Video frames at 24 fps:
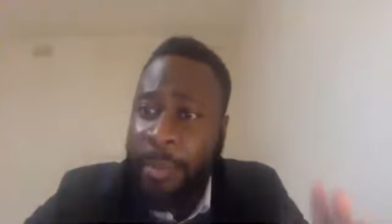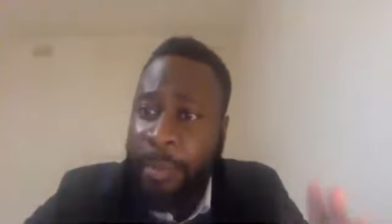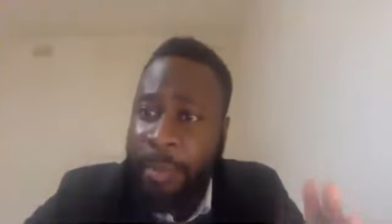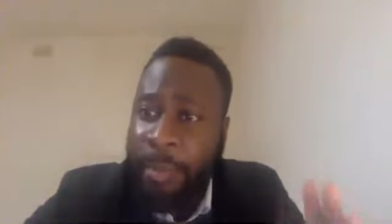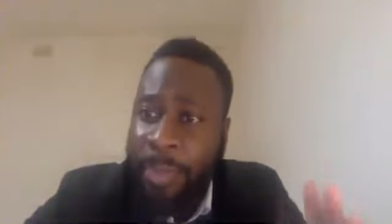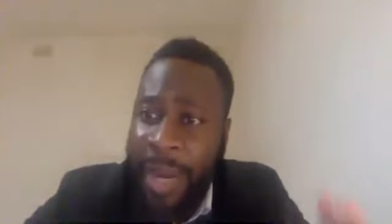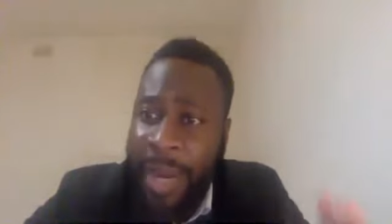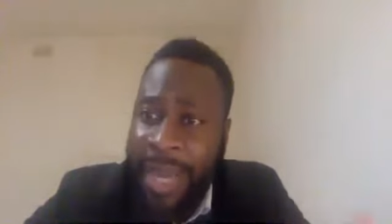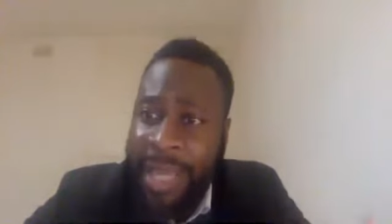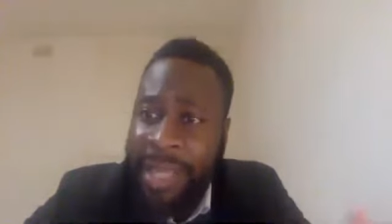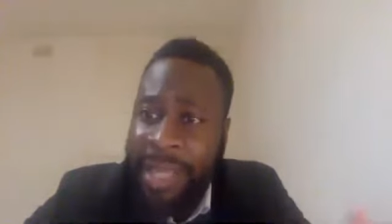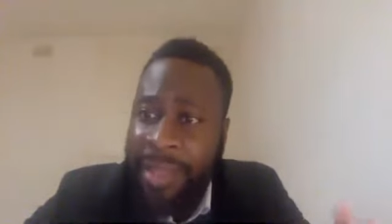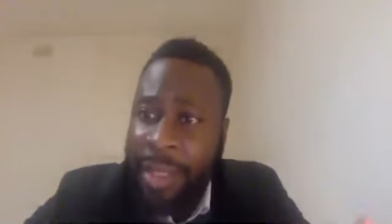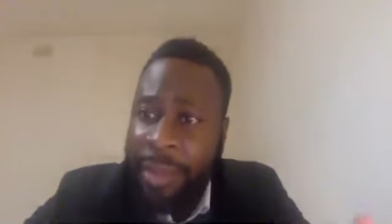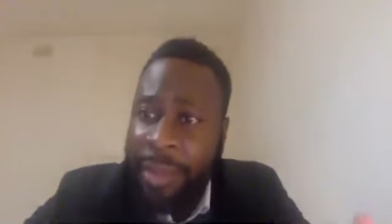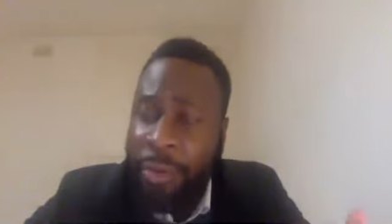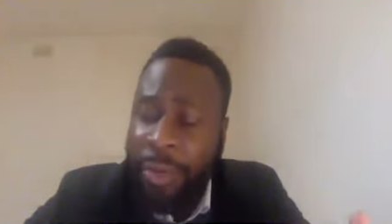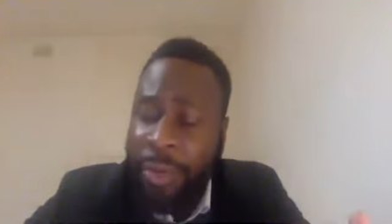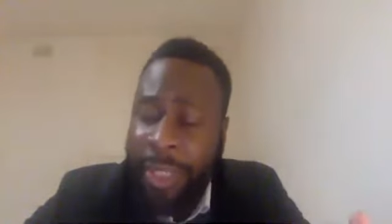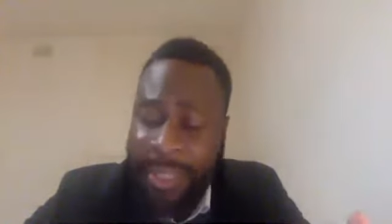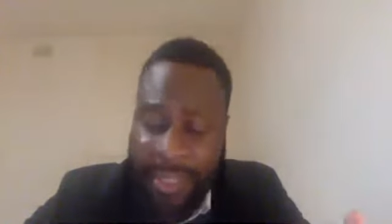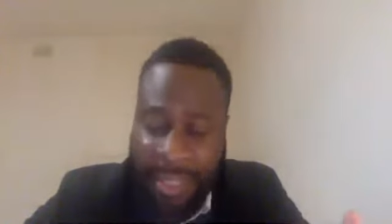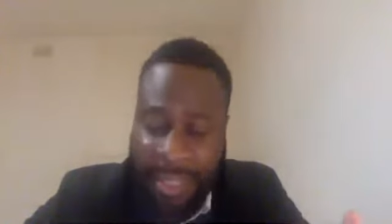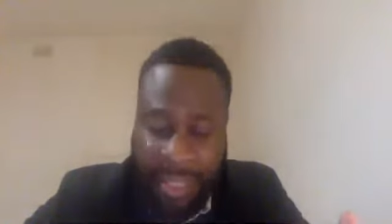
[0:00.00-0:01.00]
by the
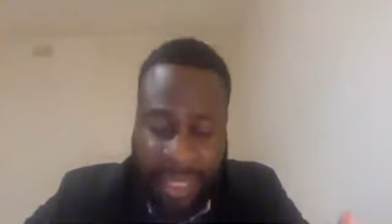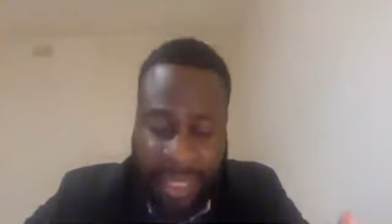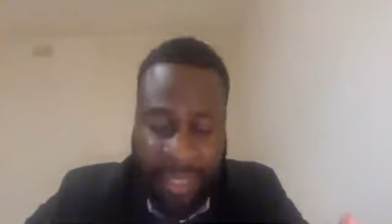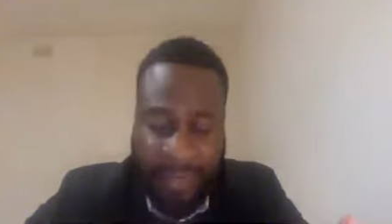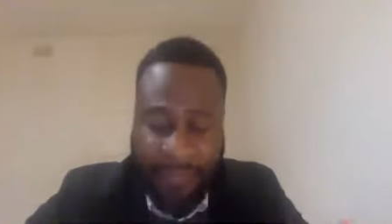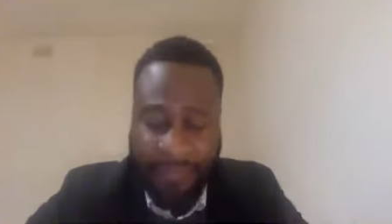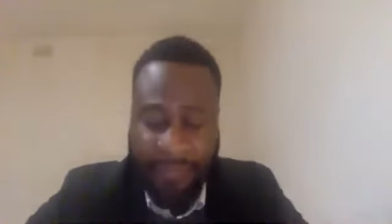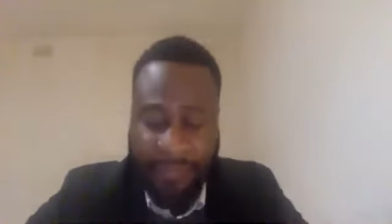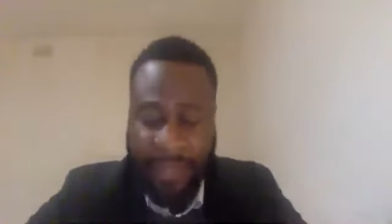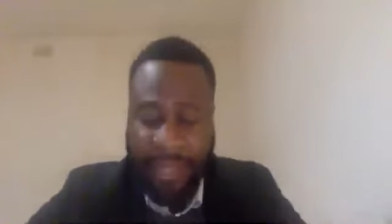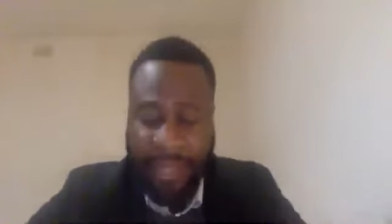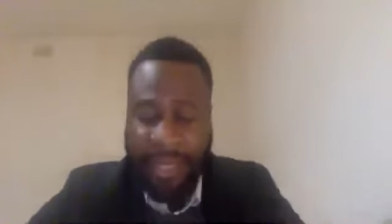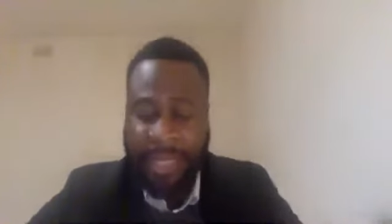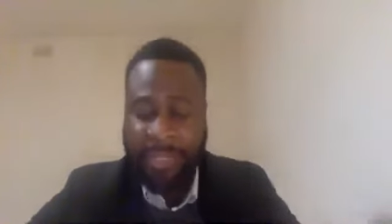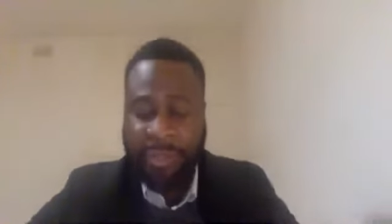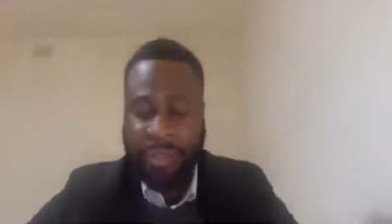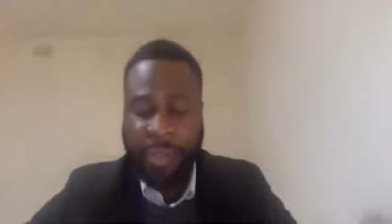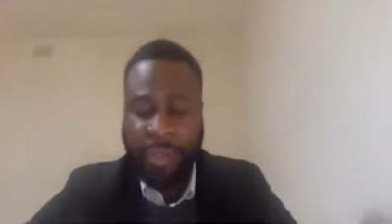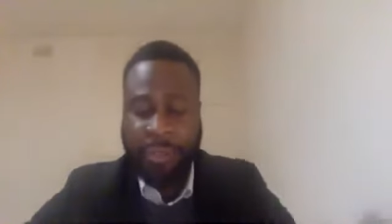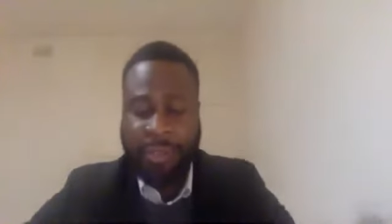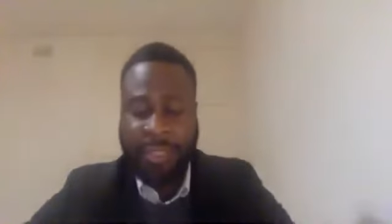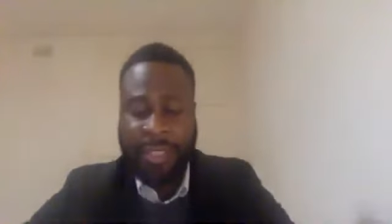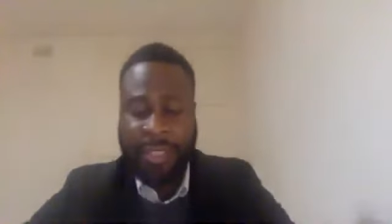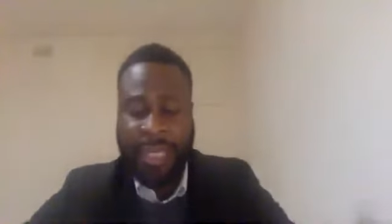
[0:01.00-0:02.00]
anointing, and let's
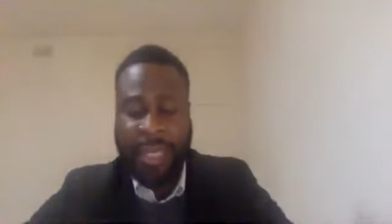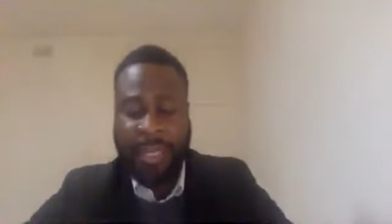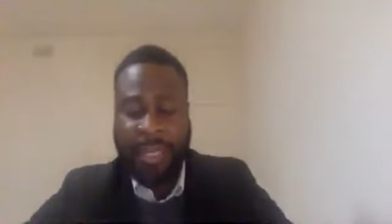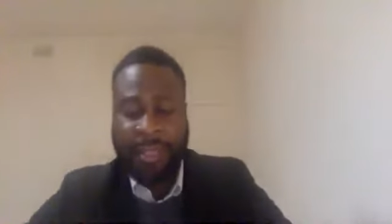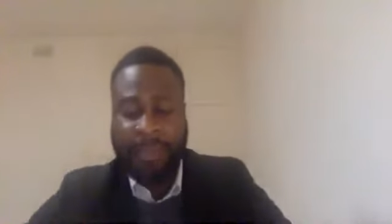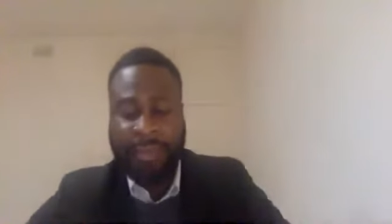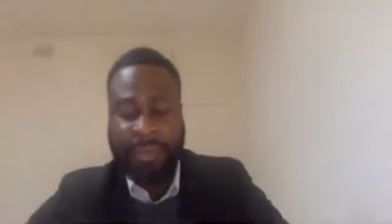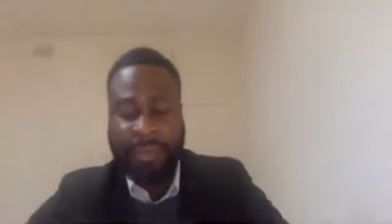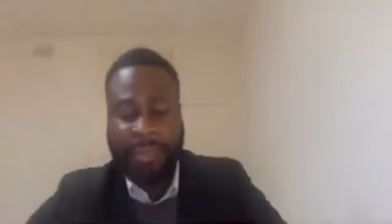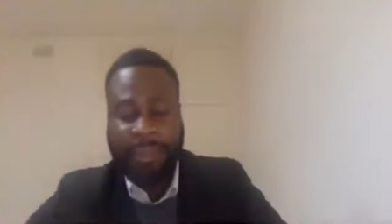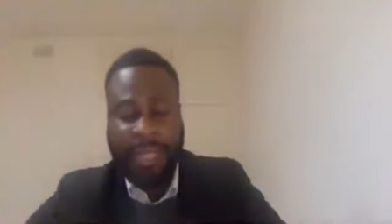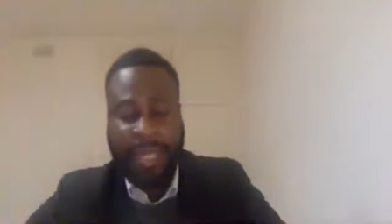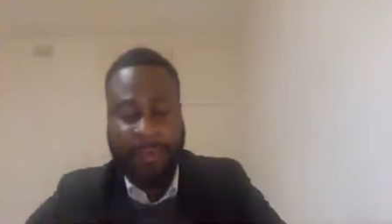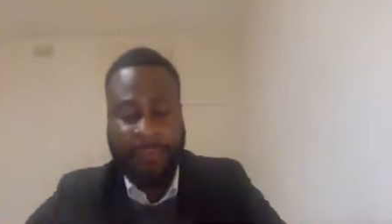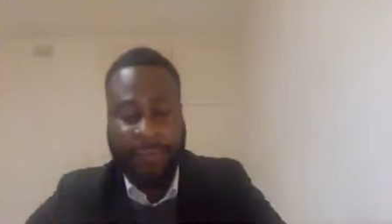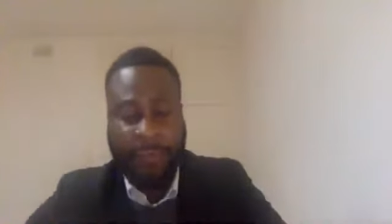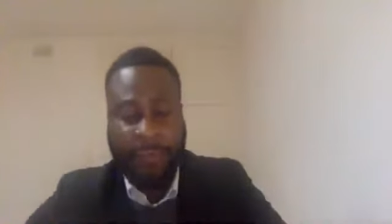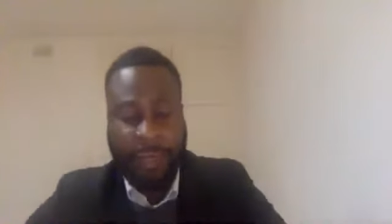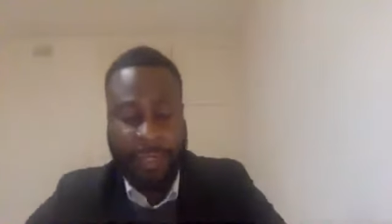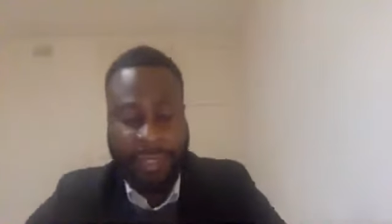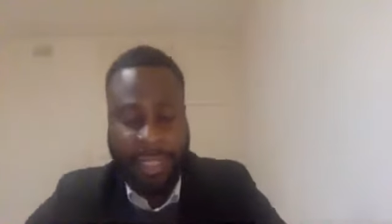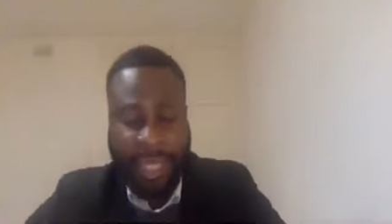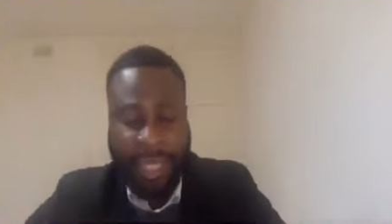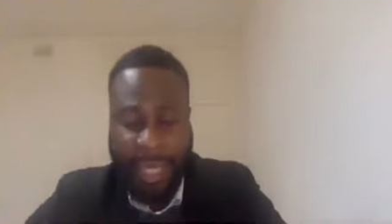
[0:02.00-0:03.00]
go to that, that
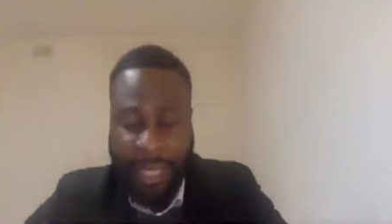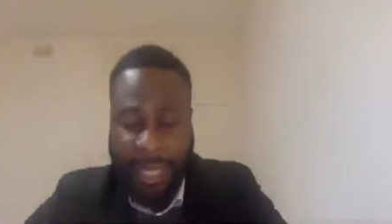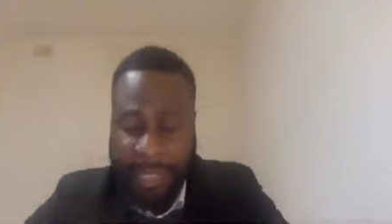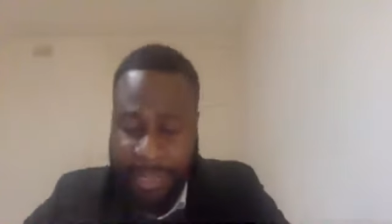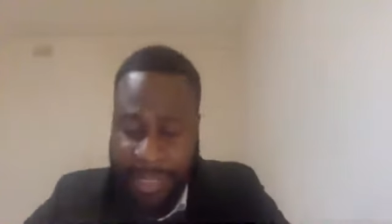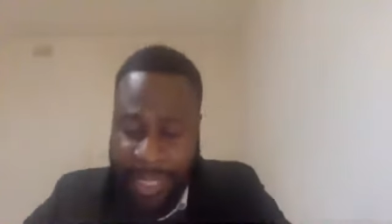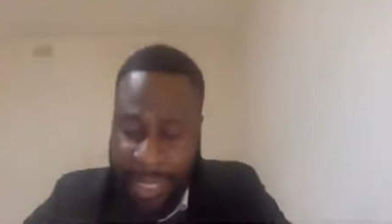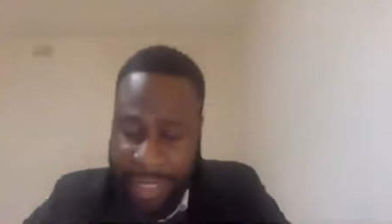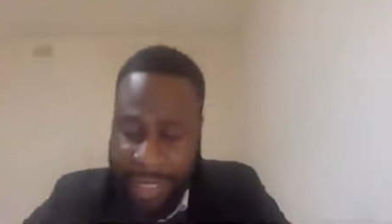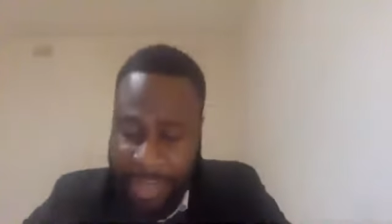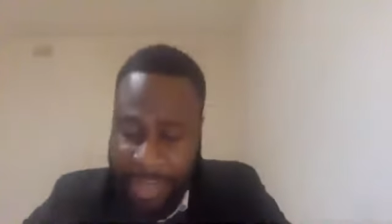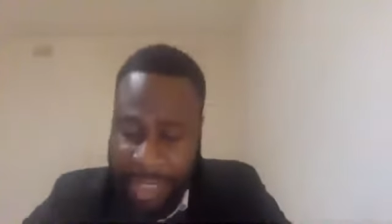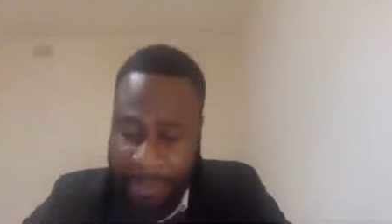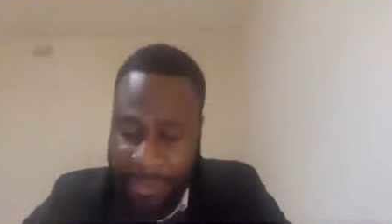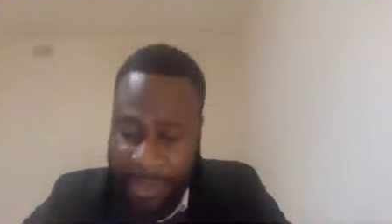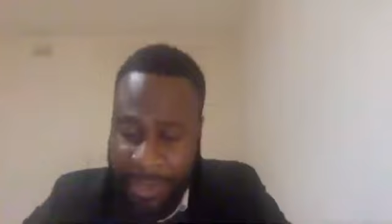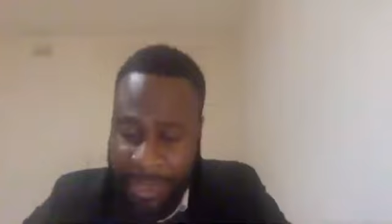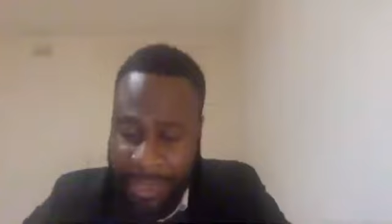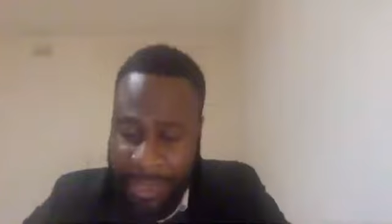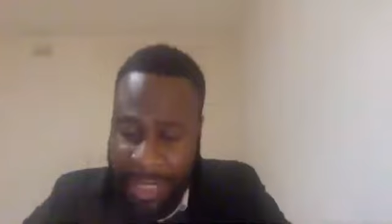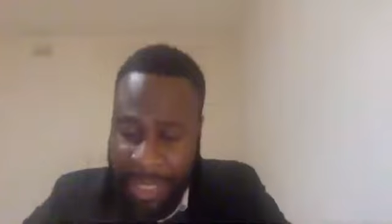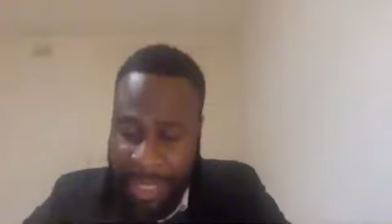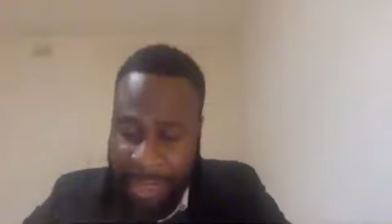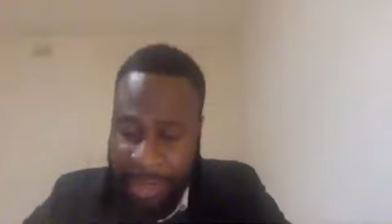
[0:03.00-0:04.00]
verse, Isaiah
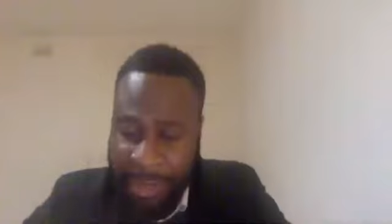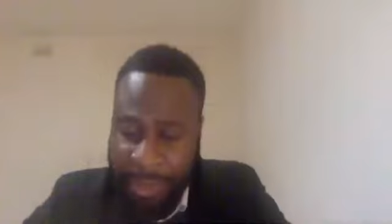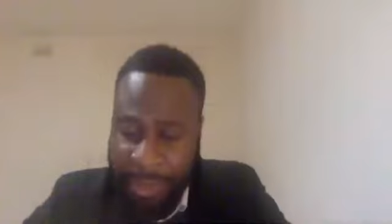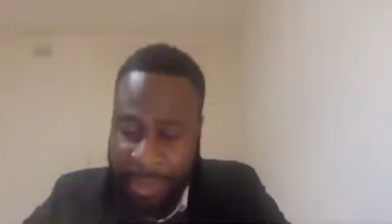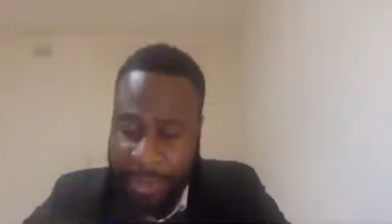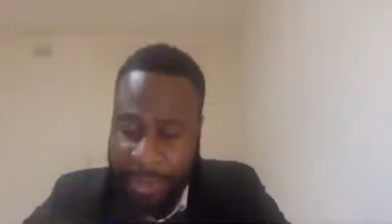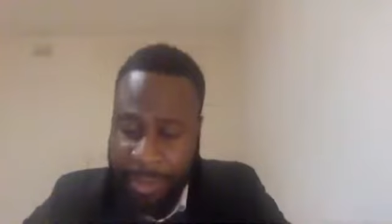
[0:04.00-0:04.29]
chapter 10.